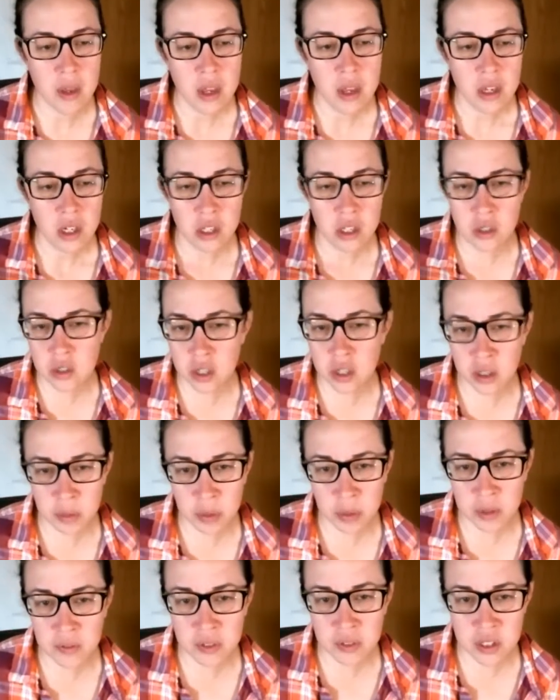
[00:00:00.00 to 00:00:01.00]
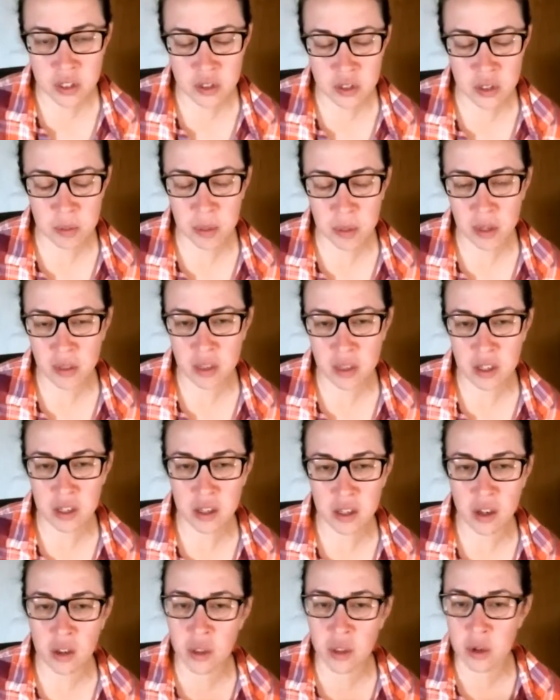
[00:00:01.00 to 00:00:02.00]
Can you talk briefly just about
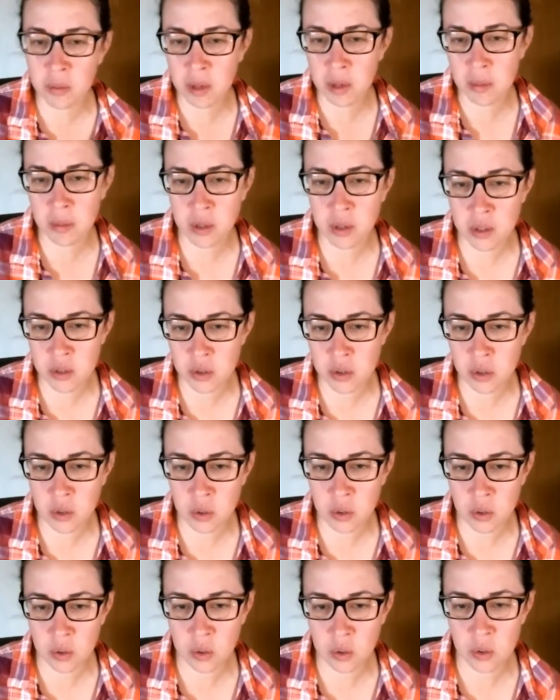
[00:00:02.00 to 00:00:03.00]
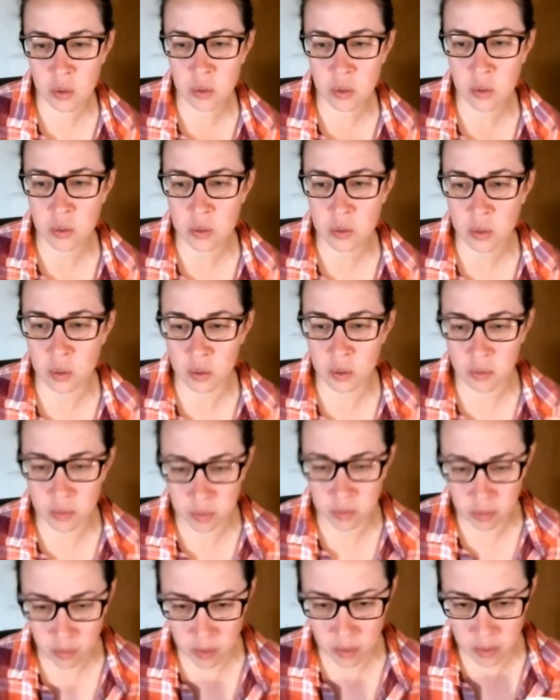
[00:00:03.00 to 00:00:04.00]
the other members who sort of
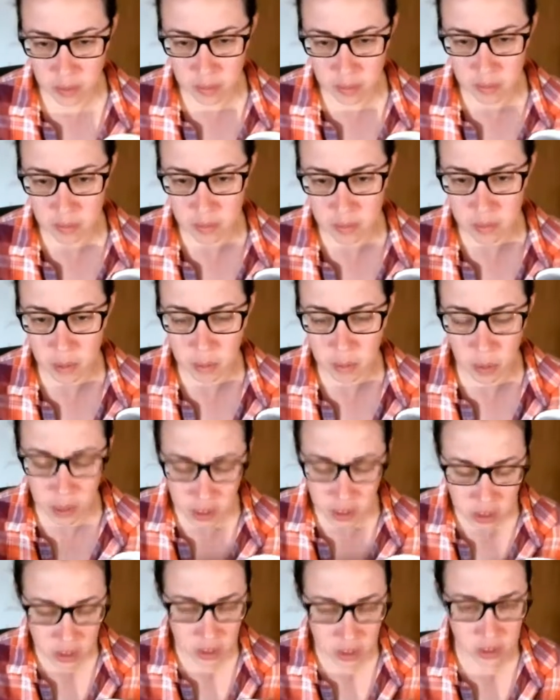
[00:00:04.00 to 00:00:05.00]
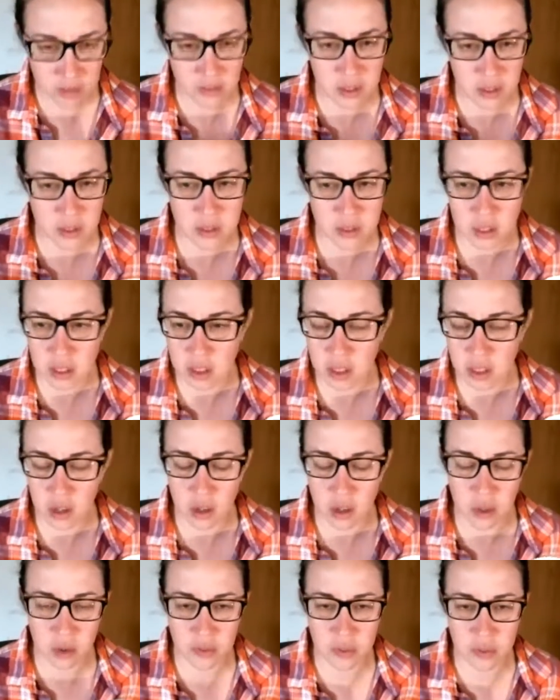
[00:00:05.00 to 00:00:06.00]
were the brainchild of this, like the
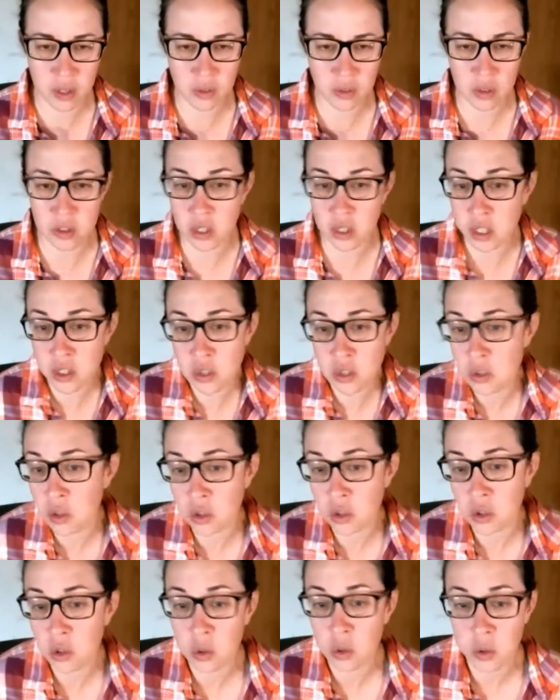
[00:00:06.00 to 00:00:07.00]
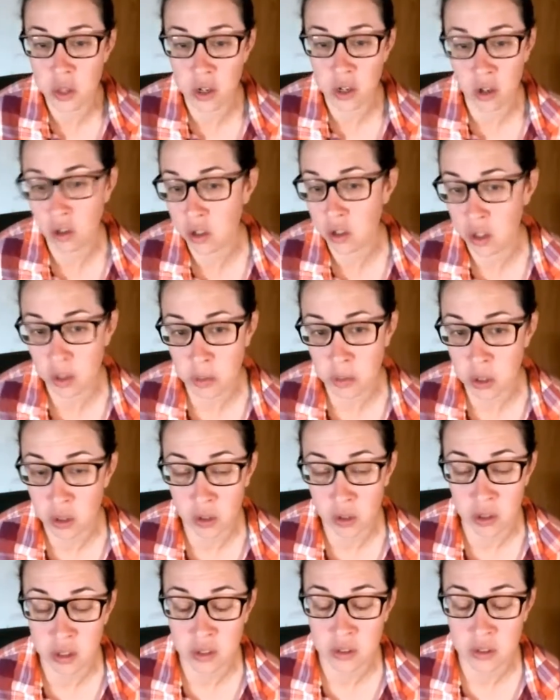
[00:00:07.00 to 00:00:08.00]
other founders? I just don't know who they are, and I'm
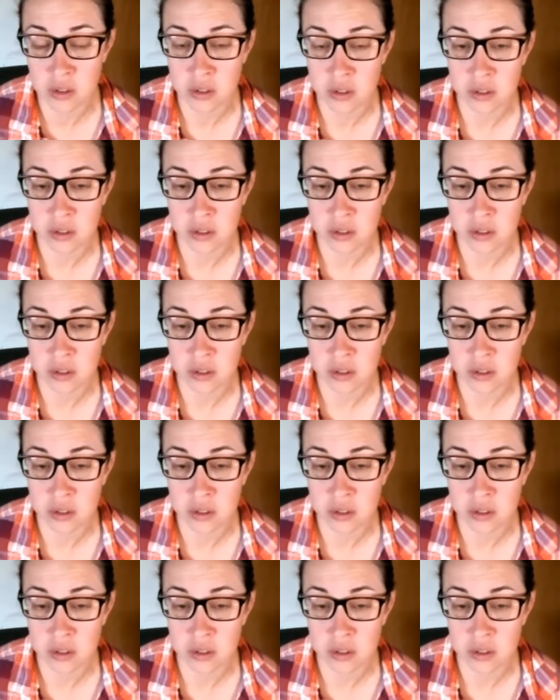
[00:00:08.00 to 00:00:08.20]
curious.